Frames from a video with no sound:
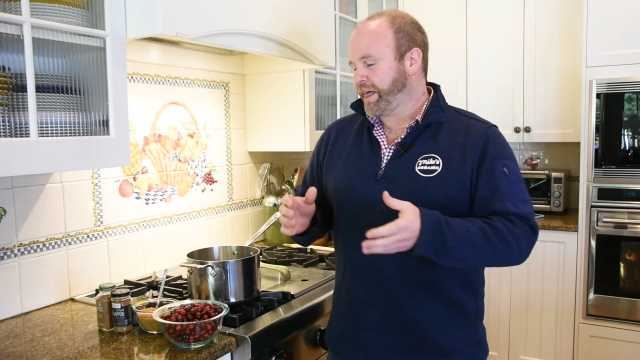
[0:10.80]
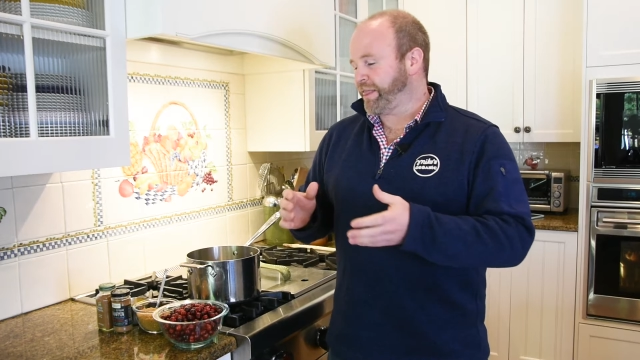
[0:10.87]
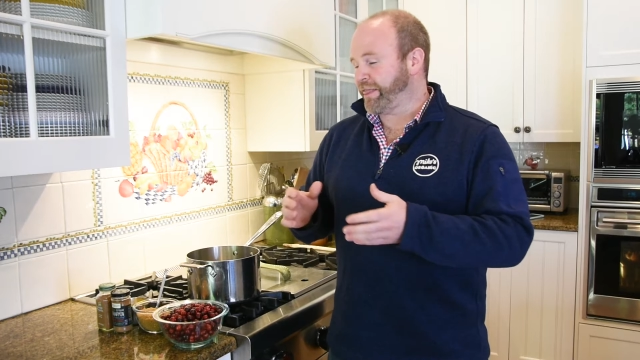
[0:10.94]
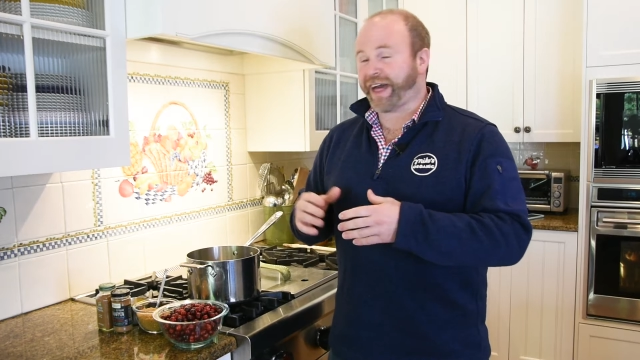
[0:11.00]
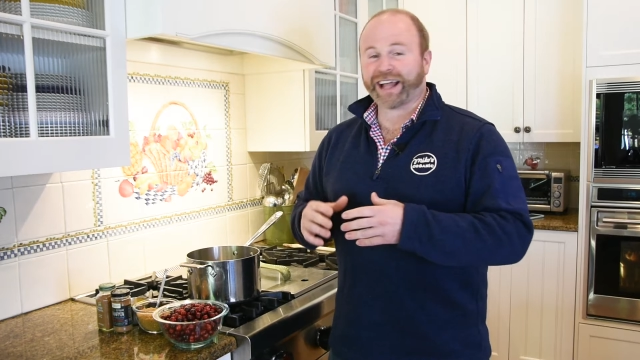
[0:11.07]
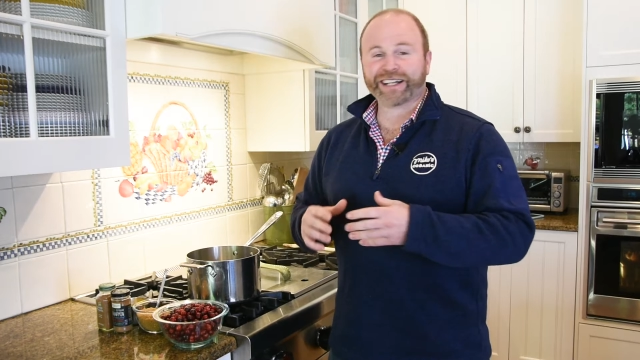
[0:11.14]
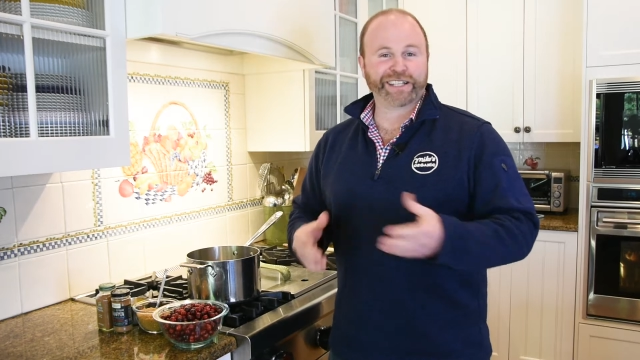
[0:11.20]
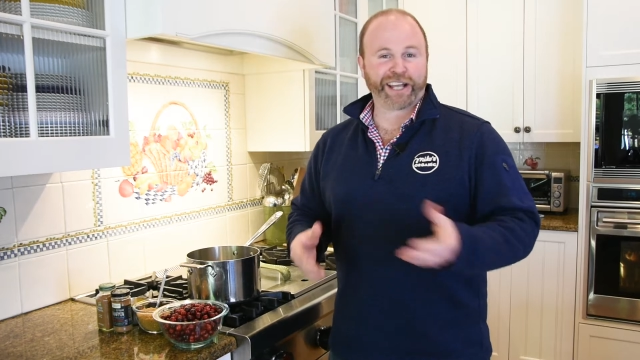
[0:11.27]

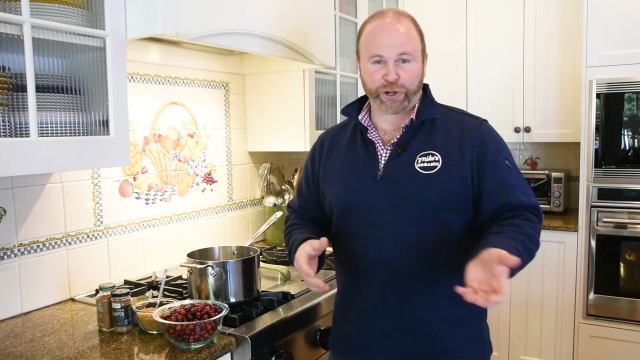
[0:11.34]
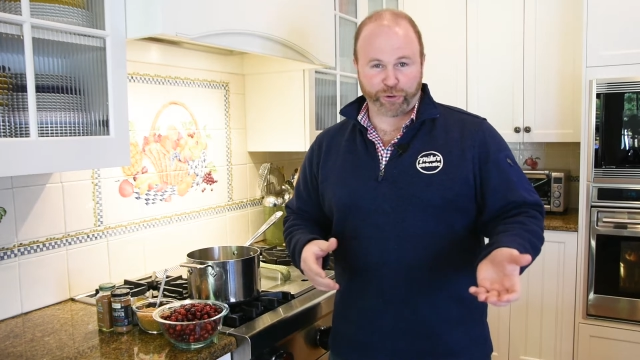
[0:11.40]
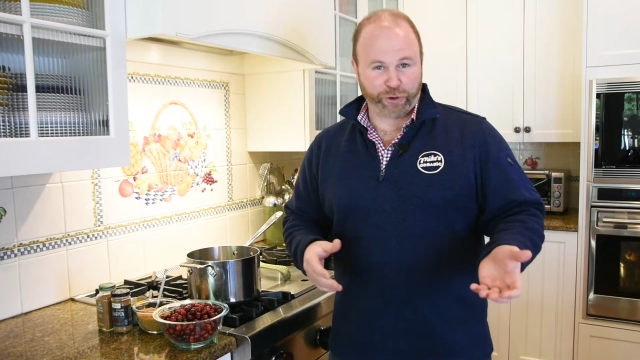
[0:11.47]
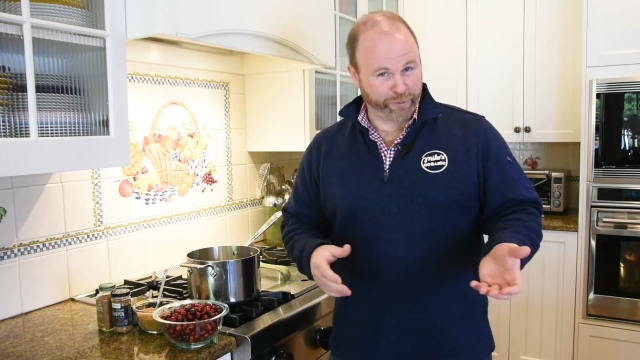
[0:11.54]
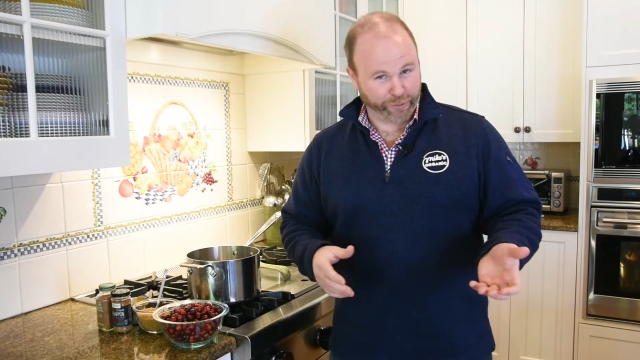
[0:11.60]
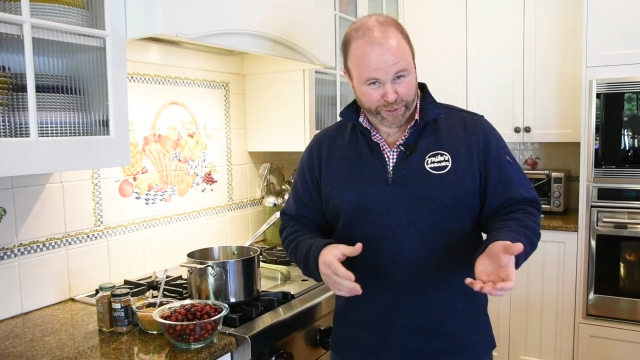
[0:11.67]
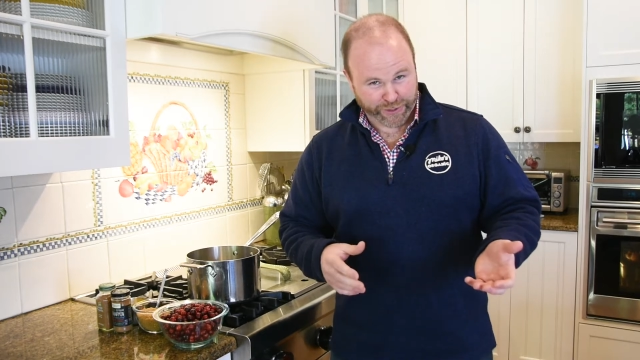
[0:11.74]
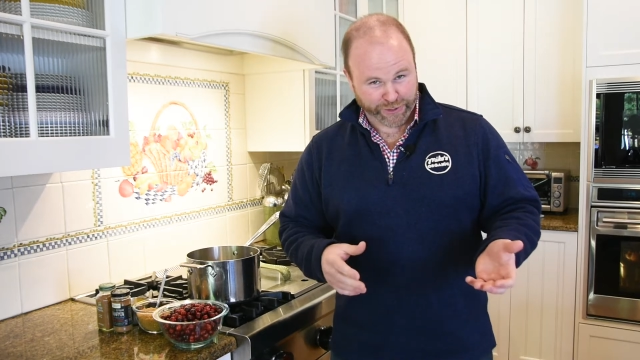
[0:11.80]
That's not
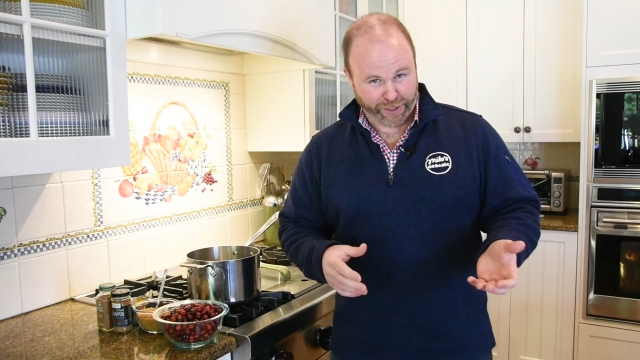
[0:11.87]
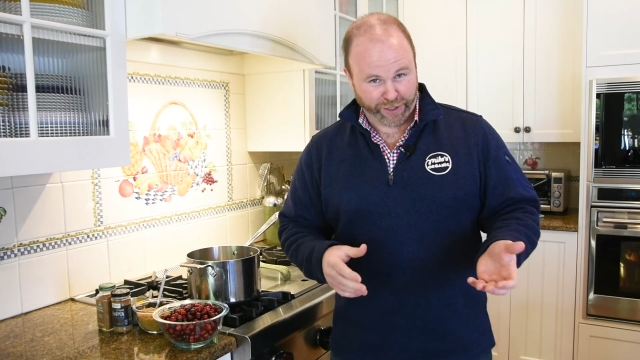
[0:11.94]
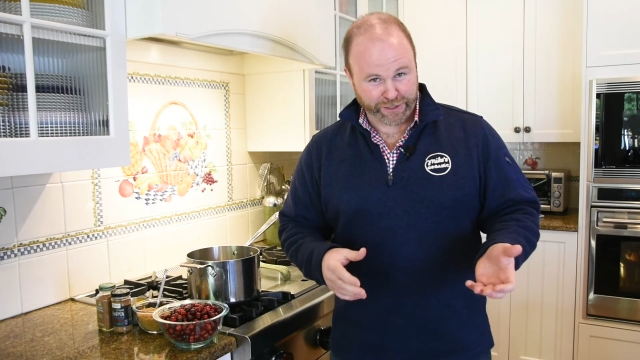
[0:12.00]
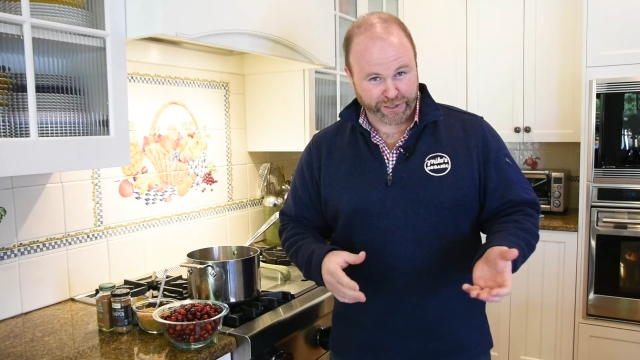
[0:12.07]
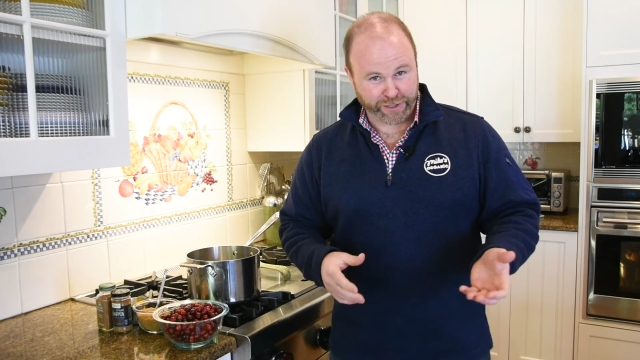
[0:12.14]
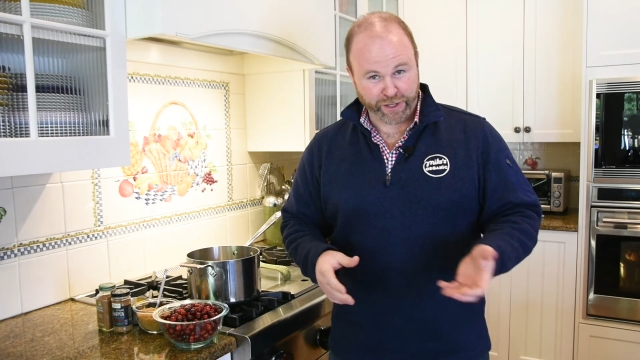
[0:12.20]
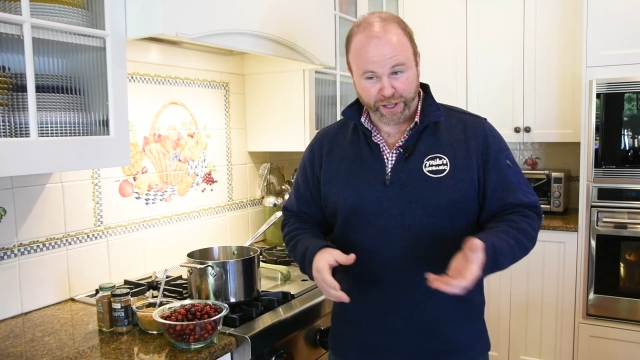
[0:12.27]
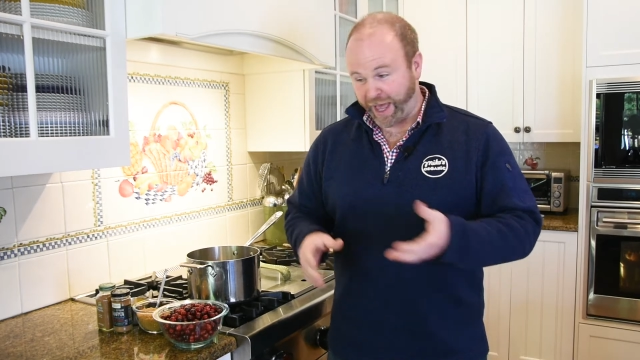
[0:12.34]
cranberry
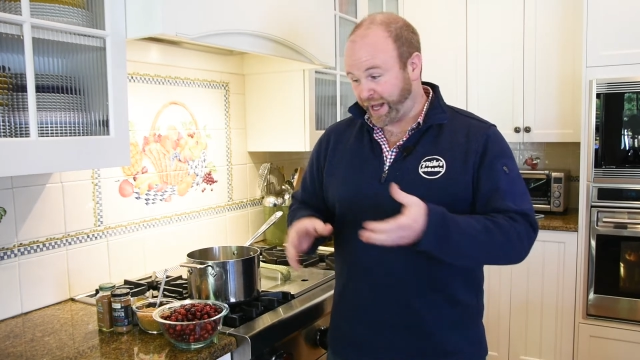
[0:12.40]
sauce.